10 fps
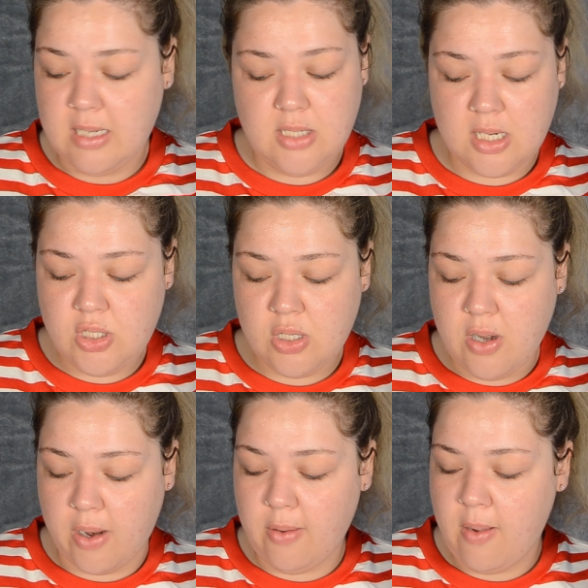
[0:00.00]
Did you
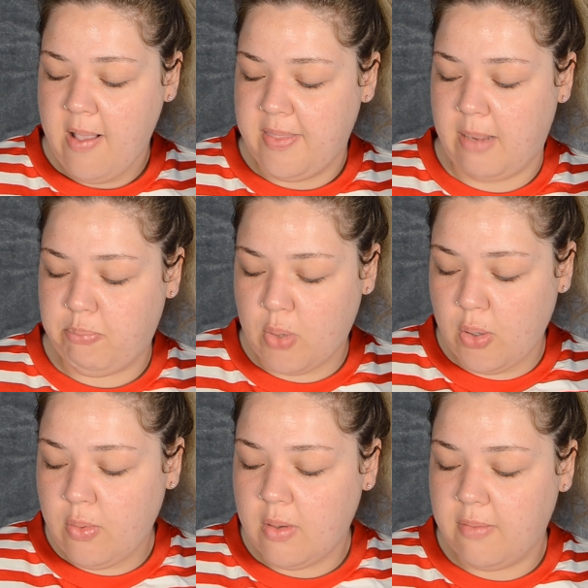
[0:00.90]
know that
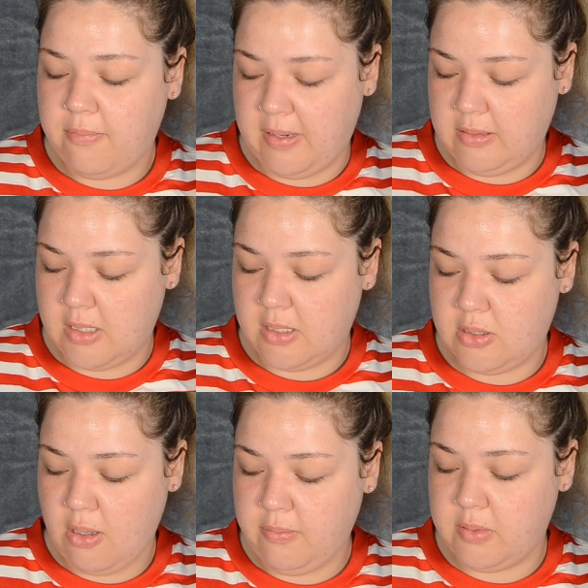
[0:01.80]
Pro Filt'r
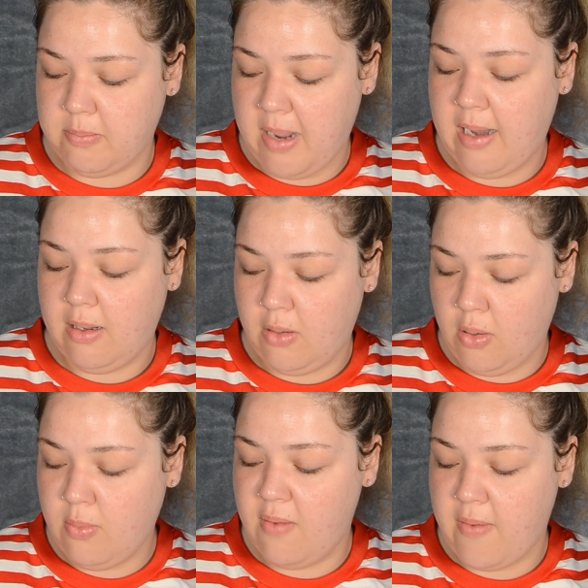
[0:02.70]
Soft Matte
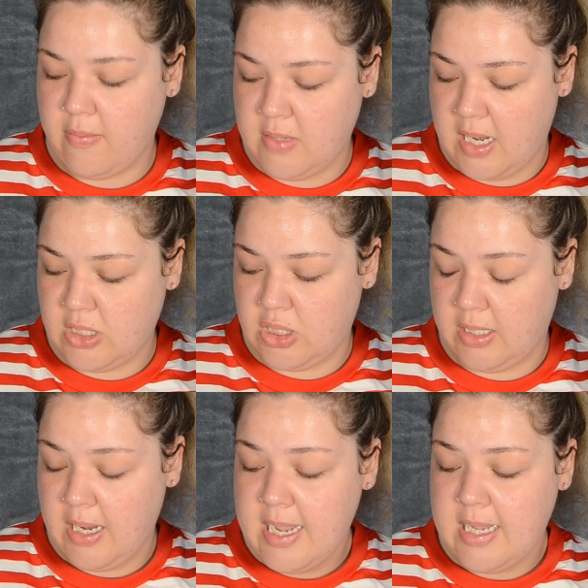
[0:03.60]
Long Wear
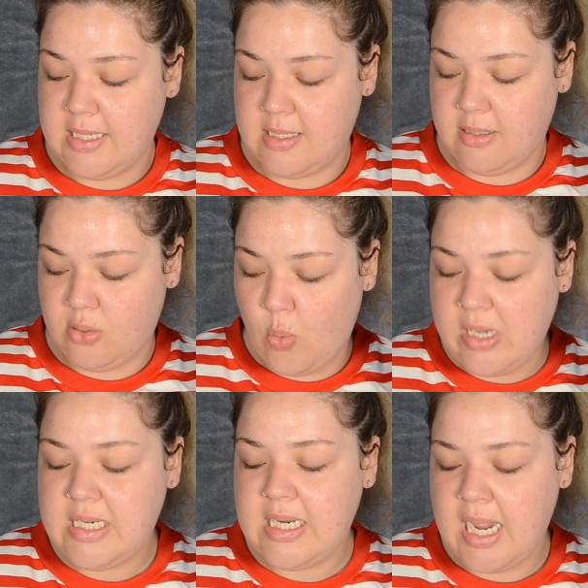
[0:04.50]
Foundation is a
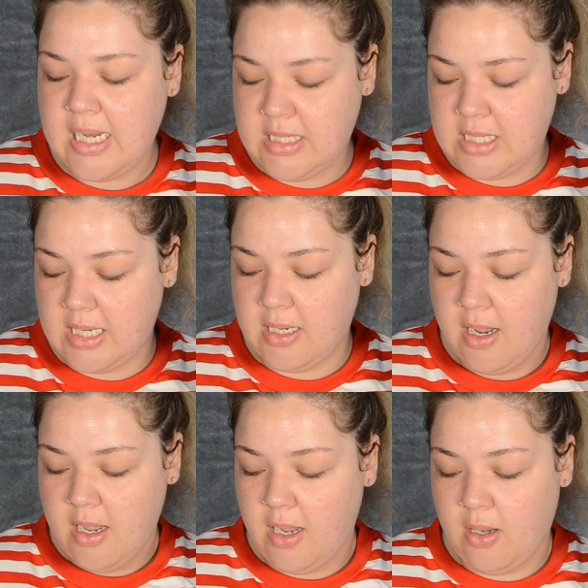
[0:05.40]
2019
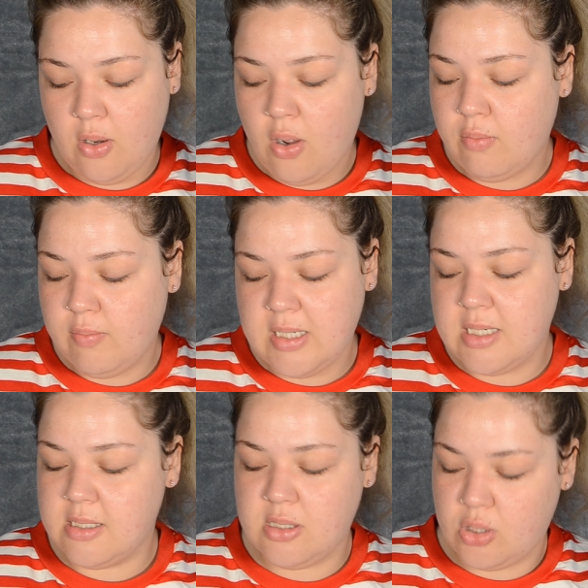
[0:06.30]
Allure
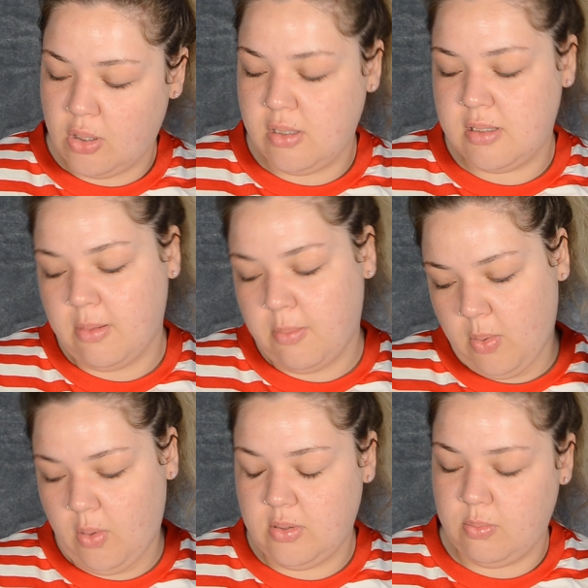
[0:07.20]
Reader's Choice
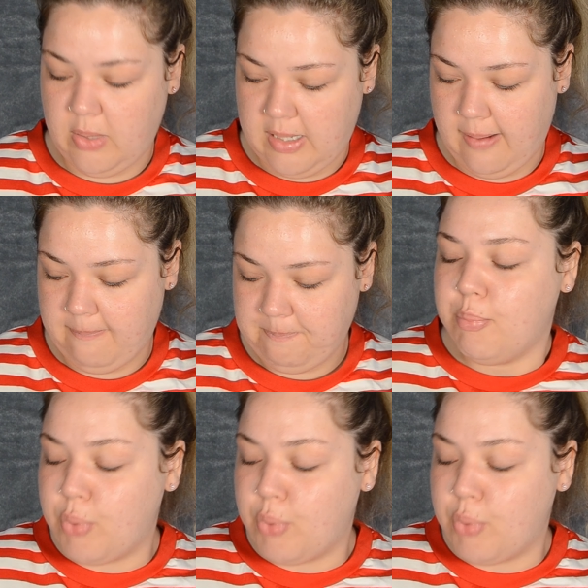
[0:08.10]
Award winner?